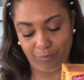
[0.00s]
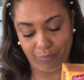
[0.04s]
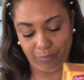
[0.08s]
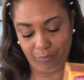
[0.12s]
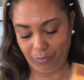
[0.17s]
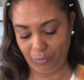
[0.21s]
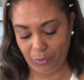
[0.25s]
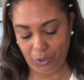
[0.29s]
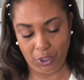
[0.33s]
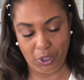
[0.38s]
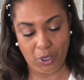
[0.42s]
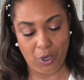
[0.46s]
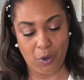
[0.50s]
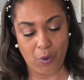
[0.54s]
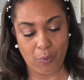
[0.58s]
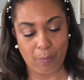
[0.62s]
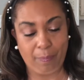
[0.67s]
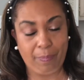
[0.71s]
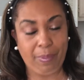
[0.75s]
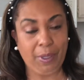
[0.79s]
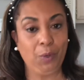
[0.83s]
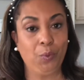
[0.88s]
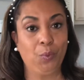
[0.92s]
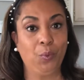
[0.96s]

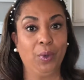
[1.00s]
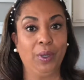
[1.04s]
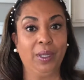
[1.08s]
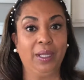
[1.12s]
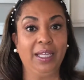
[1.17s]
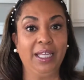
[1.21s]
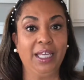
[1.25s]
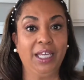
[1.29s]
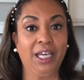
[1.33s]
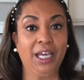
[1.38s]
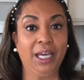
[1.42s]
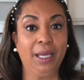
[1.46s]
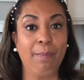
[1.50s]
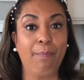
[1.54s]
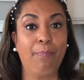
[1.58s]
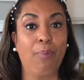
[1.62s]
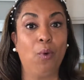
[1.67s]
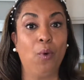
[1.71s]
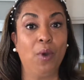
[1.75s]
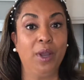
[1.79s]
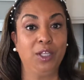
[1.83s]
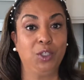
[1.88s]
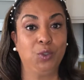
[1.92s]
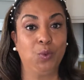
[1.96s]
be really good
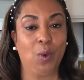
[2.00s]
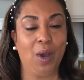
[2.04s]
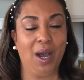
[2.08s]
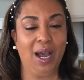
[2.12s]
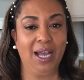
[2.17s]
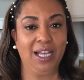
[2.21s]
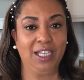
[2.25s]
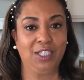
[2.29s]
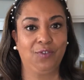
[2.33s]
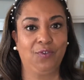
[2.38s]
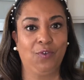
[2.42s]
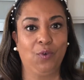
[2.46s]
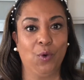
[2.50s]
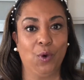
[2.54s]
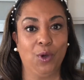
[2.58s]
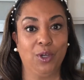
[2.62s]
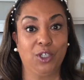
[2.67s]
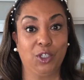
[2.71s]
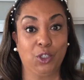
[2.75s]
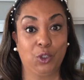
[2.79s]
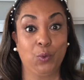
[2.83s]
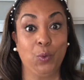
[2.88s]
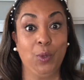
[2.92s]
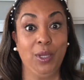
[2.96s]
points wise for a
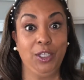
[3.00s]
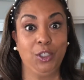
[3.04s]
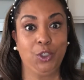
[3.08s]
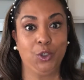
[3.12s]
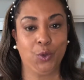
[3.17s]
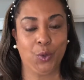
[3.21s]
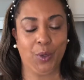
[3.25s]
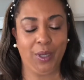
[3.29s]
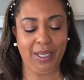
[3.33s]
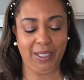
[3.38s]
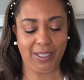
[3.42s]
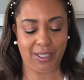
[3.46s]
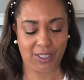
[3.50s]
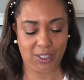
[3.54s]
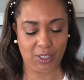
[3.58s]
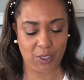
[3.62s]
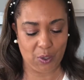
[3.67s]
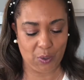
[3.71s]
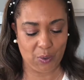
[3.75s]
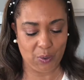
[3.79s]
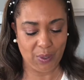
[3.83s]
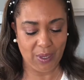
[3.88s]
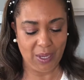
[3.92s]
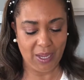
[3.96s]
sweet treat.
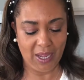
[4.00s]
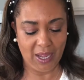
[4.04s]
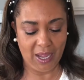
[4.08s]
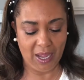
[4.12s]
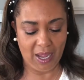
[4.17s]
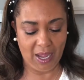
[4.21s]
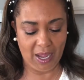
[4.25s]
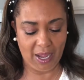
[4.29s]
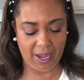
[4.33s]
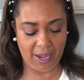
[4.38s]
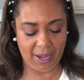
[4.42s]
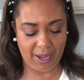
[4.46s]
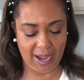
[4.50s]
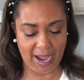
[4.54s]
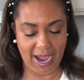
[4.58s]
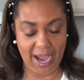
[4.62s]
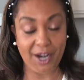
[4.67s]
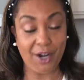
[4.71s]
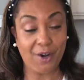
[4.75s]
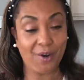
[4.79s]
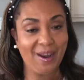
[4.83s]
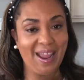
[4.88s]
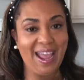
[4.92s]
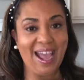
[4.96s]
So I
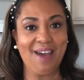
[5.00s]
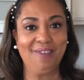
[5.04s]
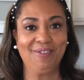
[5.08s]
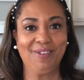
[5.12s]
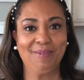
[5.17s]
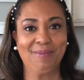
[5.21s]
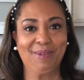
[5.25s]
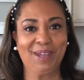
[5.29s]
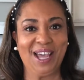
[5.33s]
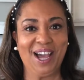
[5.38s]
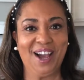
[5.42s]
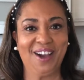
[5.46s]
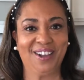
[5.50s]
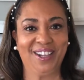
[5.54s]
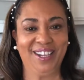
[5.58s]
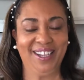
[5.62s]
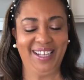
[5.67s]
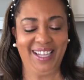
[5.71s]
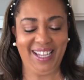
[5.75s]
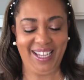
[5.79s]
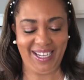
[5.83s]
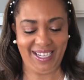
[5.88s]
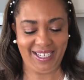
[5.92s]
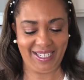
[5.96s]
don't have them
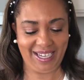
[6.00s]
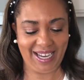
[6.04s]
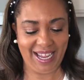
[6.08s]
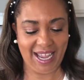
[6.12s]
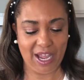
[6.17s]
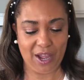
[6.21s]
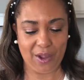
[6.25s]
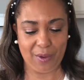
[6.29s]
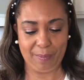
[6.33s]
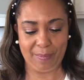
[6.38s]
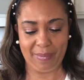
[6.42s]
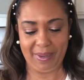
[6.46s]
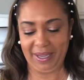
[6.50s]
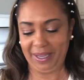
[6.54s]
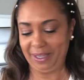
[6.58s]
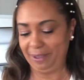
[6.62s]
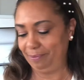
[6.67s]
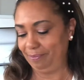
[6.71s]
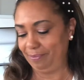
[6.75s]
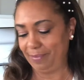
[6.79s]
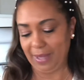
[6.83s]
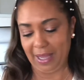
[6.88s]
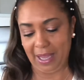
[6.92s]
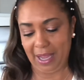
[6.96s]
calculated now,
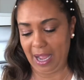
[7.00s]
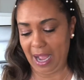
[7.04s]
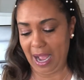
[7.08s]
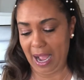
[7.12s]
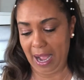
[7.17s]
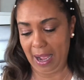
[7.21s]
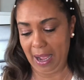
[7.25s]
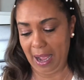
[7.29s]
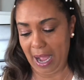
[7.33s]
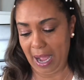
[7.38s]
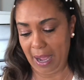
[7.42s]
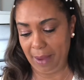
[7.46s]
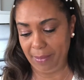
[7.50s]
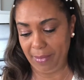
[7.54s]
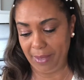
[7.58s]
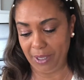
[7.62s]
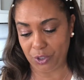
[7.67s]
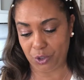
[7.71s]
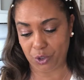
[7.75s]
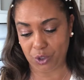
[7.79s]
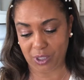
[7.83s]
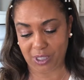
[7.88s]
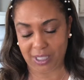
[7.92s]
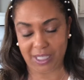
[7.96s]
but I'm
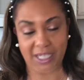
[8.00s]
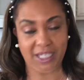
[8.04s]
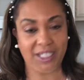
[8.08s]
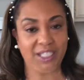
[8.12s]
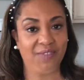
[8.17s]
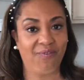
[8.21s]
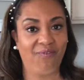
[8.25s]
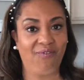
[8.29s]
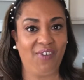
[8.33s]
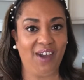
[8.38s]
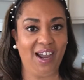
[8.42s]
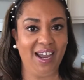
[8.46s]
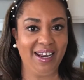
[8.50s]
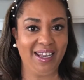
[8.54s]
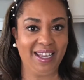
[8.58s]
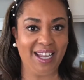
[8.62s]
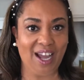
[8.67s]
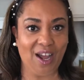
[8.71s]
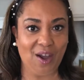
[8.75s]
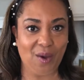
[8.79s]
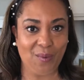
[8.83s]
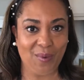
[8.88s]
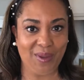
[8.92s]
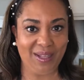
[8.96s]
interested in finding
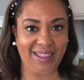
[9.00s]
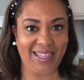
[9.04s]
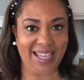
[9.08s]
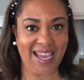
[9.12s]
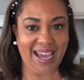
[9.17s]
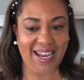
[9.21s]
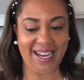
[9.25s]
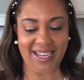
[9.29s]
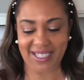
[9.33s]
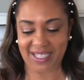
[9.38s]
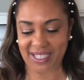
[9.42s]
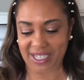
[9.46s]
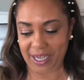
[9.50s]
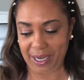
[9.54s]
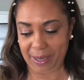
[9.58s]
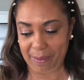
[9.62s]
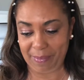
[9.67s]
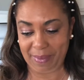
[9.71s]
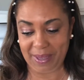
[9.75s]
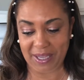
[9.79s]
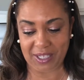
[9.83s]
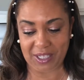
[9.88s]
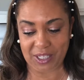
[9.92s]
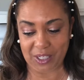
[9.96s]
out what that is going to
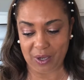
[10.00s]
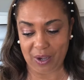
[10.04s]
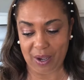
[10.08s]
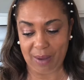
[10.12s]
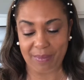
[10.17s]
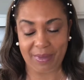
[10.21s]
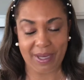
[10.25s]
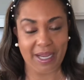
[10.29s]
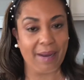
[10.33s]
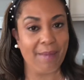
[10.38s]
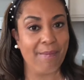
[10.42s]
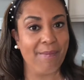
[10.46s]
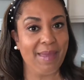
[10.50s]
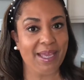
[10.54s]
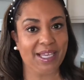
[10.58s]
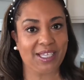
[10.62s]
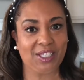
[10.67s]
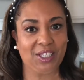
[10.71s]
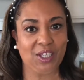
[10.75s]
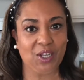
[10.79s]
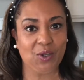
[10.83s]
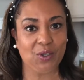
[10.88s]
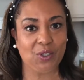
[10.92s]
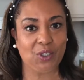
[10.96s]
be. So I'm going to
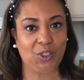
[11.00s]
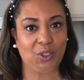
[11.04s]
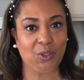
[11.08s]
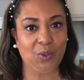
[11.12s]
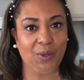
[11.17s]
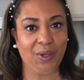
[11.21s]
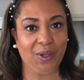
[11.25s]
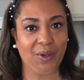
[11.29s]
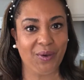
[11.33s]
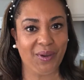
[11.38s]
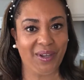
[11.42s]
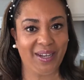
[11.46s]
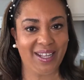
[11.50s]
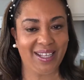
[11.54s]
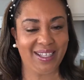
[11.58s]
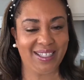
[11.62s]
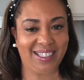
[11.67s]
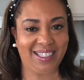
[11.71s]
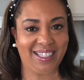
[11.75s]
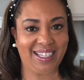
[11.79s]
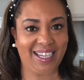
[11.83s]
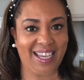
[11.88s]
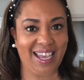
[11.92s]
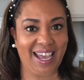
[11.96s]
mix those 2
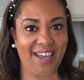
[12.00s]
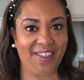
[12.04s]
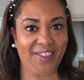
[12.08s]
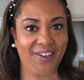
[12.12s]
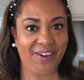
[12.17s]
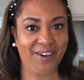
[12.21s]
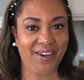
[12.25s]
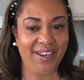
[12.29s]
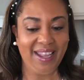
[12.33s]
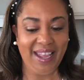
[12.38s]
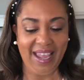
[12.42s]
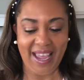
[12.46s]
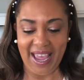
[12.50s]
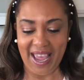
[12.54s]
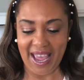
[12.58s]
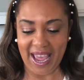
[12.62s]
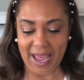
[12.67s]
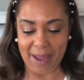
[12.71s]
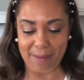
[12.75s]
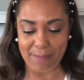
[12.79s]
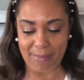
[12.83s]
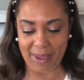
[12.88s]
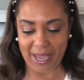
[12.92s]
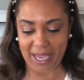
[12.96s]
ingredients together
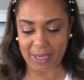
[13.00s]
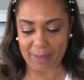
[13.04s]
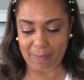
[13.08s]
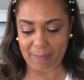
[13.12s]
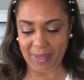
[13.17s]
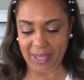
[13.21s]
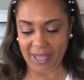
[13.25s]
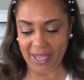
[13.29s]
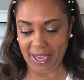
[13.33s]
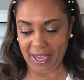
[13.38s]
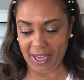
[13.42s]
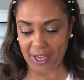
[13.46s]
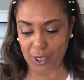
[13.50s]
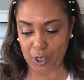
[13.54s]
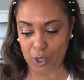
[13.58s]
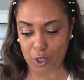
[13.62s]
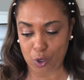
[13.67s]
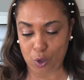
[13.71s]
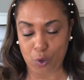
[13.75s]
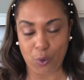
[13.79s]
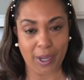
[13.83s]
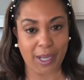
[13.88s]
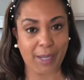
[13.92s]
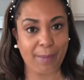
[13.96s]
and bake me a
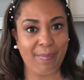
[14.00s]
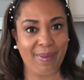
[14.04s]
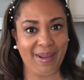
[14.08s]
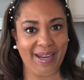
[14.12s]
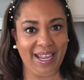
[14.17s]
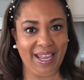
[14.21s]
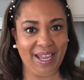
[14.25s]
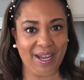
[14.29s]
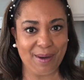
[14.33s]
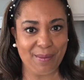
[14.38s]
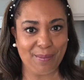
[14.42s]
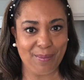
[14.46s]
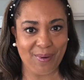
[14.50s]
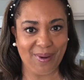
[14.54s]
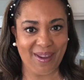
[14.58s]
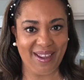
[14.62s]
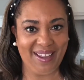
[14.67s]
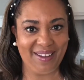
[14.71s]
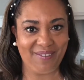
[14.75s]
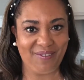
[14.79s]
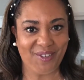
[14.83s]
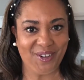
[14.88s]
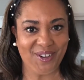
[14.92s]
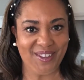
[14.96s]
quick banana
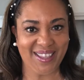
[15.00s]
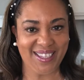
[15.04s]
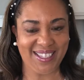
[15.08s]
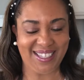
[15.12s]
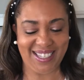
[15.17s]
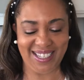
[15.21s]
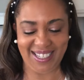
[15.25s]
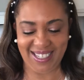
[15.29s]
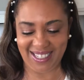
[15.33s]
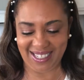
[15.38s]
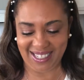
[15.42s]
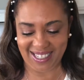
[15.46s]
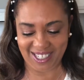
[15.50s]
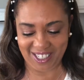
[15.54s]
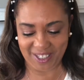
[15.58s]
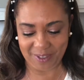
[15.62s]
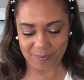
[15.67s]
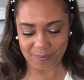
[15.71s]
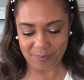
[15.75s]
bread for the season.